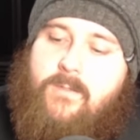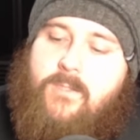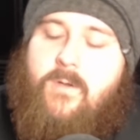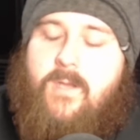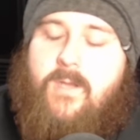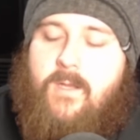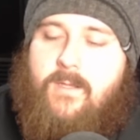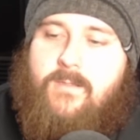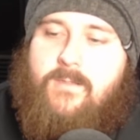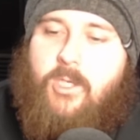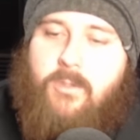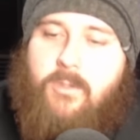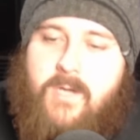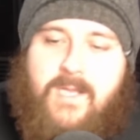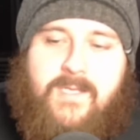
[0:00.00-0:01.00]
Dude,
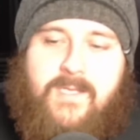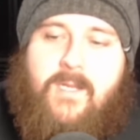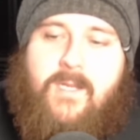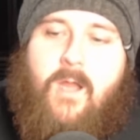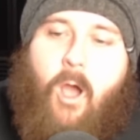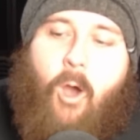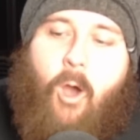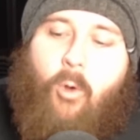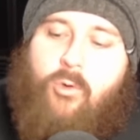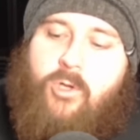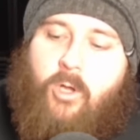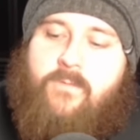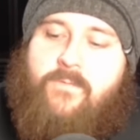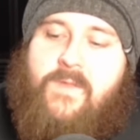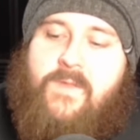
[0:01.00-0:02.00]
Dorida didn't hold
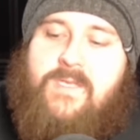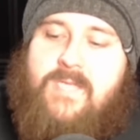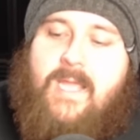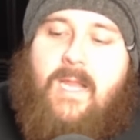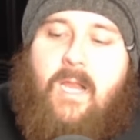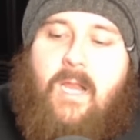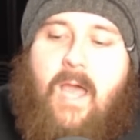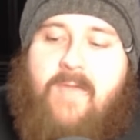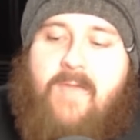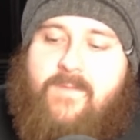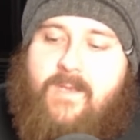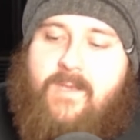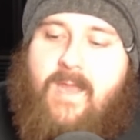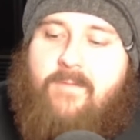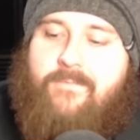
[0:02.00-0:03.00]
on for dear
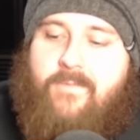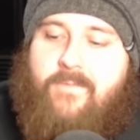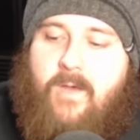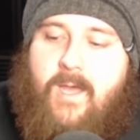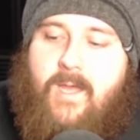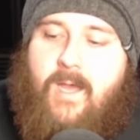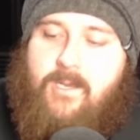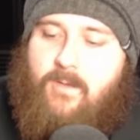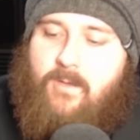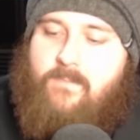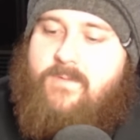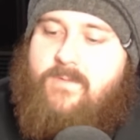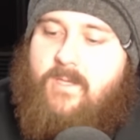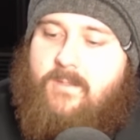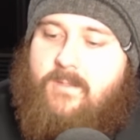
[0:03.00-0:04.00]
life in that fight, I
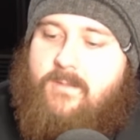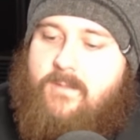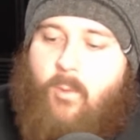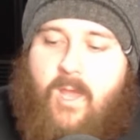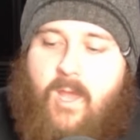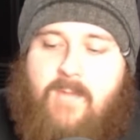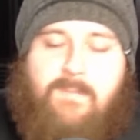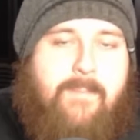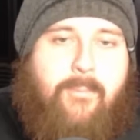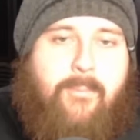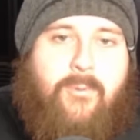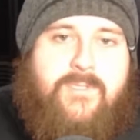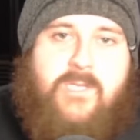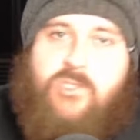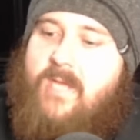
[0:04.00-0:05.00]
don't think. The way
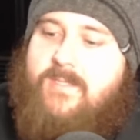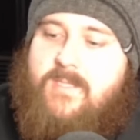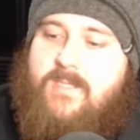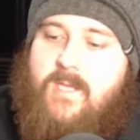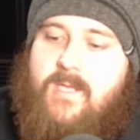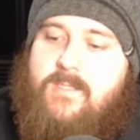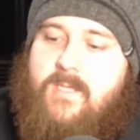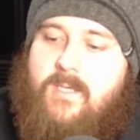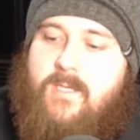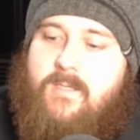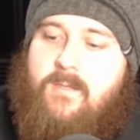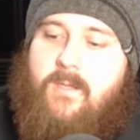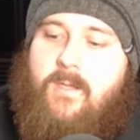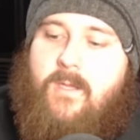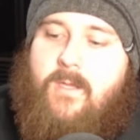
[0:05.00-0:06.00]
people suggest that he
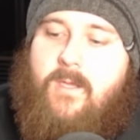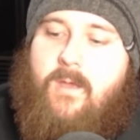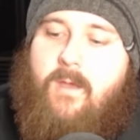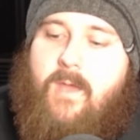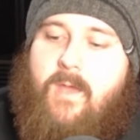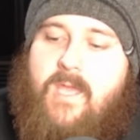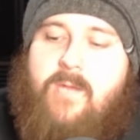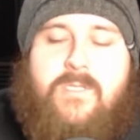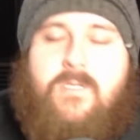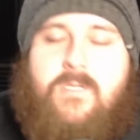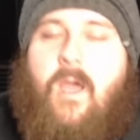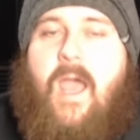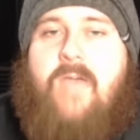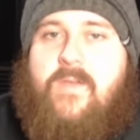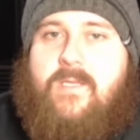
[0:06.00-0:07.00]
did. He was
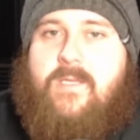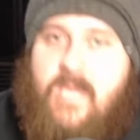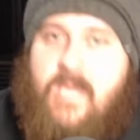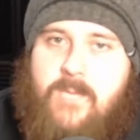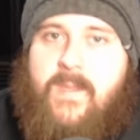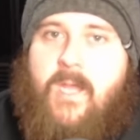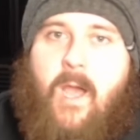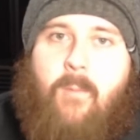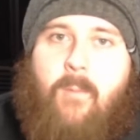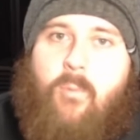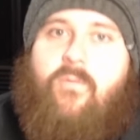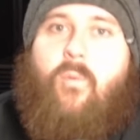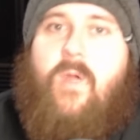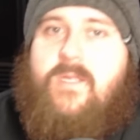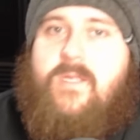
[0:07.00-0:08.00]
either keeping up
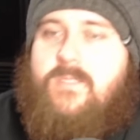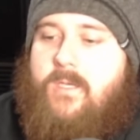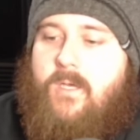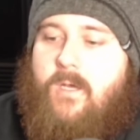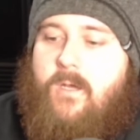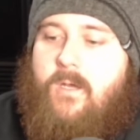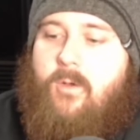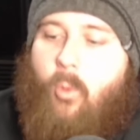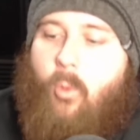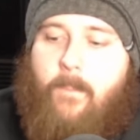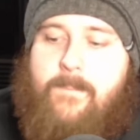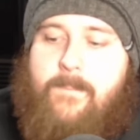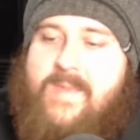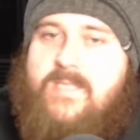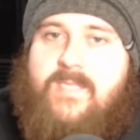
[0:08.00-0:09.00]
with Whittaker
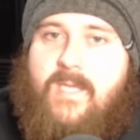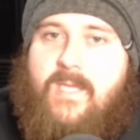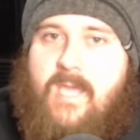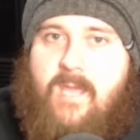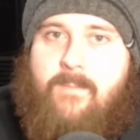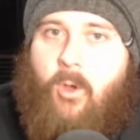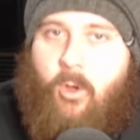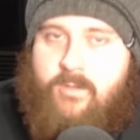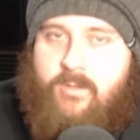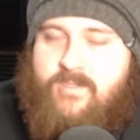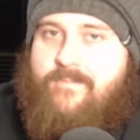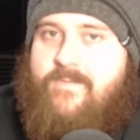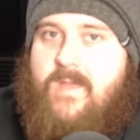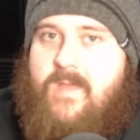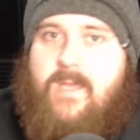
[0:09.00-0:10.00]
or beating him
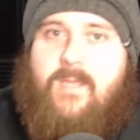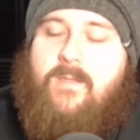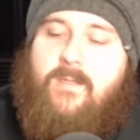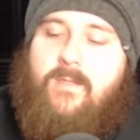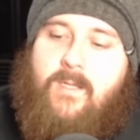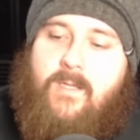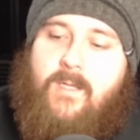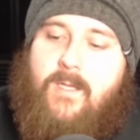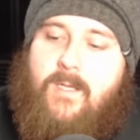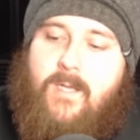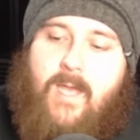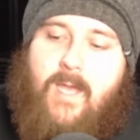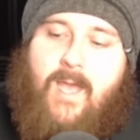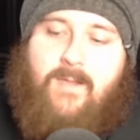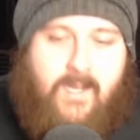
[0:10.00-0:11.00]
on the feet.
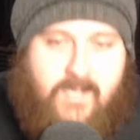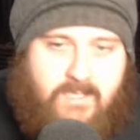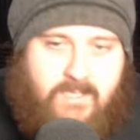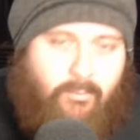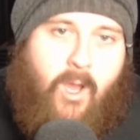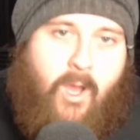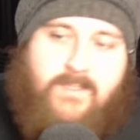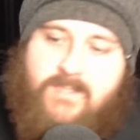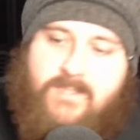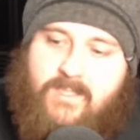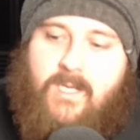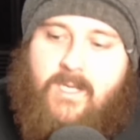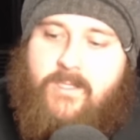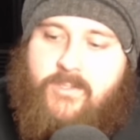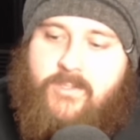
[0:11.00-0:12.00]
And then he worked the
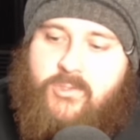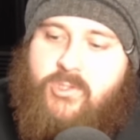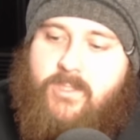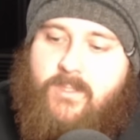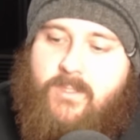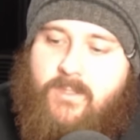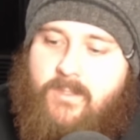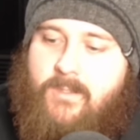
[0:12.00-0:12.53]
clinch.